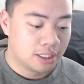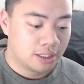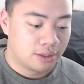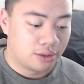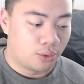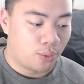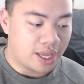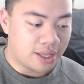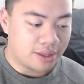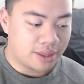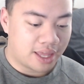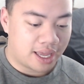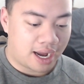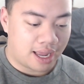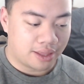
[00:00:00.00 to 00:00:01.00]
the way
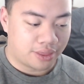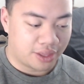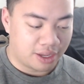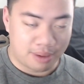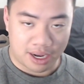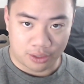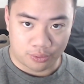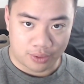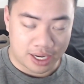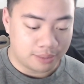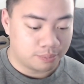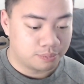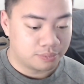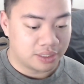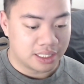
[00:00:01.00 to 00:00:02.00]
that I think about it, right,
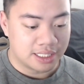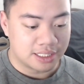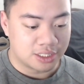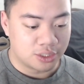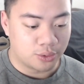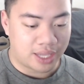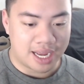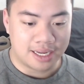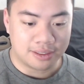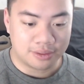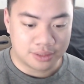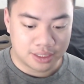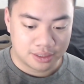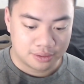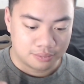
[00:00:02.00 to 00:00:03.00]
is you
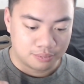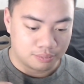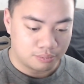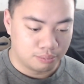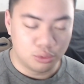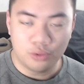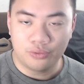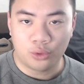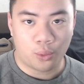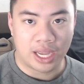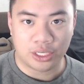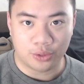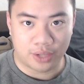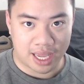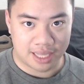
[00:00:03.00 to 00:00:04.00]
can't move a weight
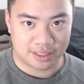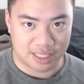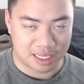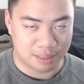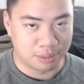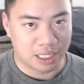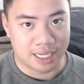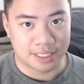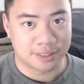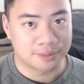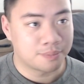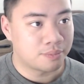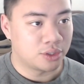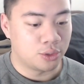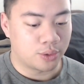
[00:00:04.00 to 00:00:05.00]
you can't stabilize.
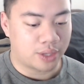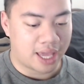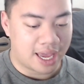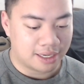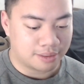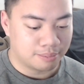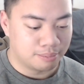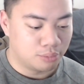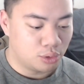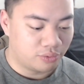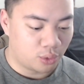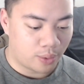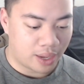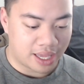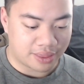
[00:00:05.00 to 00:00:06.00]
You can't move a
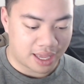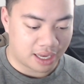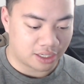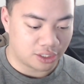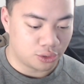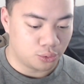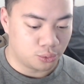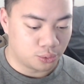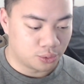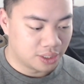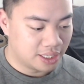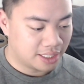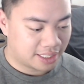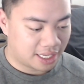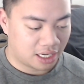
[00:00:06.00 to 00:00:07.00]
weight that you
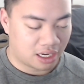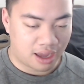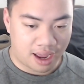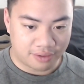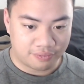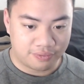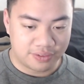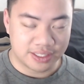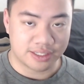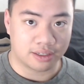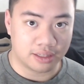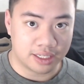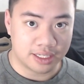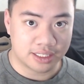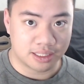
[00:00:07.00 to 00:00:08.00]
cannot
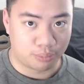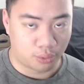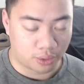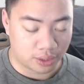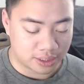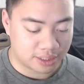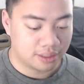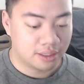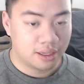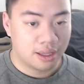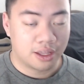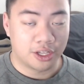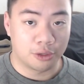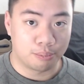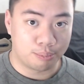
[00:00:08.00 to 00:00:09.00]
physically support.
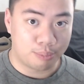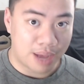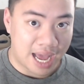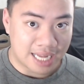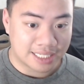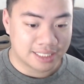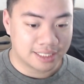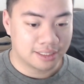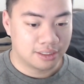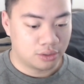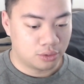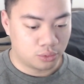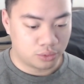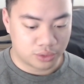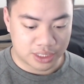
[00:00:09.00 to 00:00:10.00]
Your back,
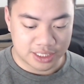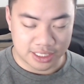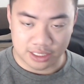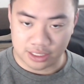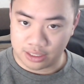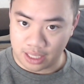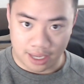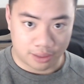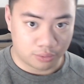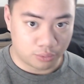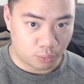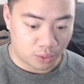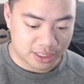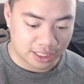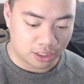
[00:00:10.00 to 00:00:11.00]
since it's like
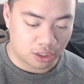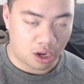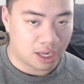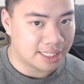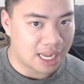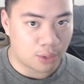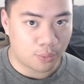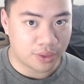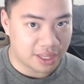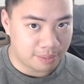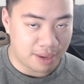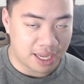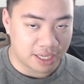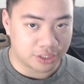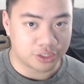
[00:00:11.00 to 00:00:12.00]
what's in contact with the
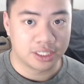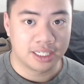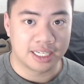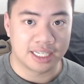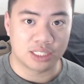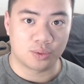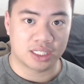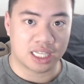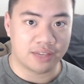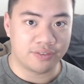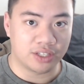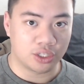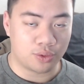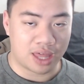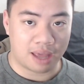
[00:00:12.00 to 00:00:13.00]
bench, is what's giving
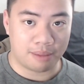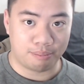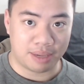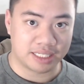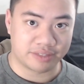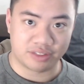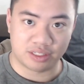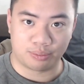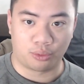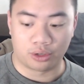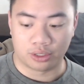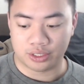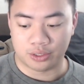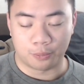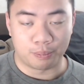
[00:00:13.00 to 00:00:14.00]
you that base of support.
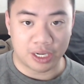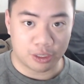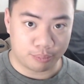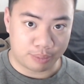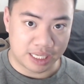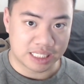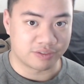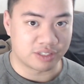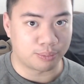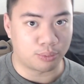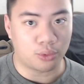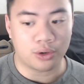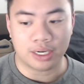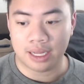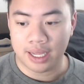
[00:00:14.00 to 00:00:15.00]
So bigger base of
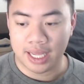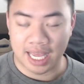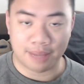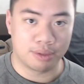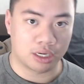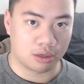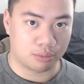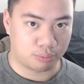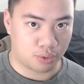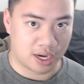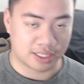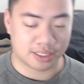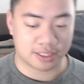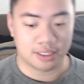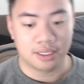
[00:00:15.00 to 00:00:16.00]
support, a bigger
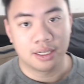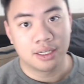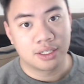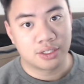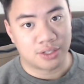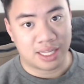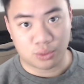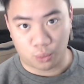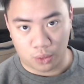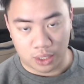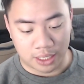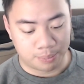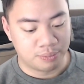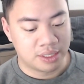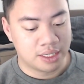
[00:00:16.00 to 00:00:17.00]
press. So that's
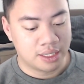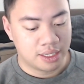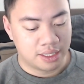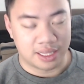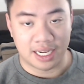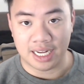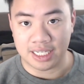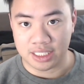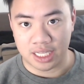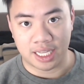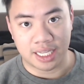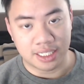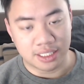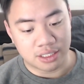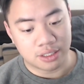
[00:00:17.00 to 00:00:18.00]
one. The next thing
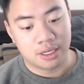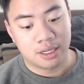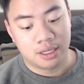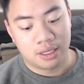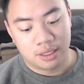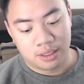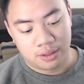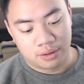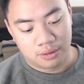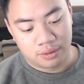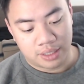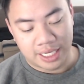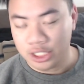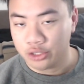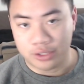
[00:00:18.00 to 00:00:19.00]
is
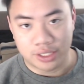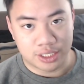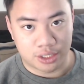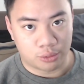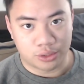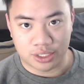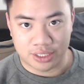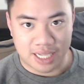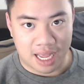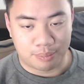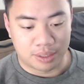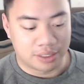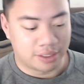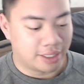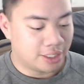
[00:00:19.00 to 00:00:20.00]
injuries don't just
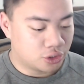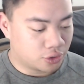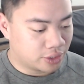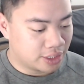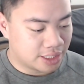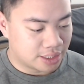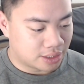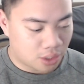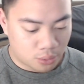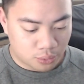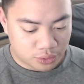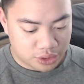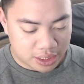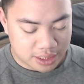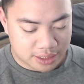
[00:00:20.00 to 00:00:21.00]
happen. Injuries don't
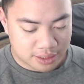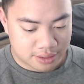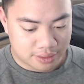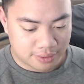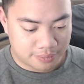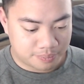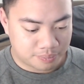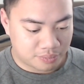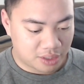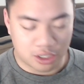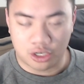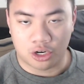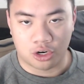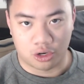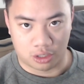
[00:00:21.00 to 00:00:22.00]
just
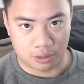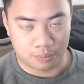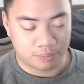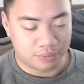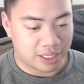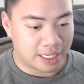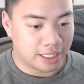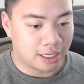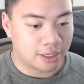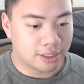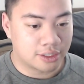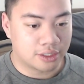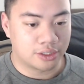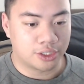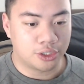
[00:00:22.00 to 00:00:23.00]
occur. They
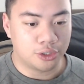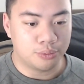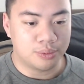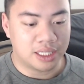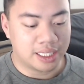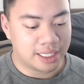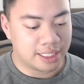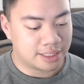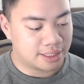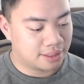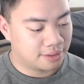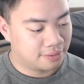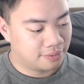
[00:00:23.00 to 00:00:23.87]
accumulate,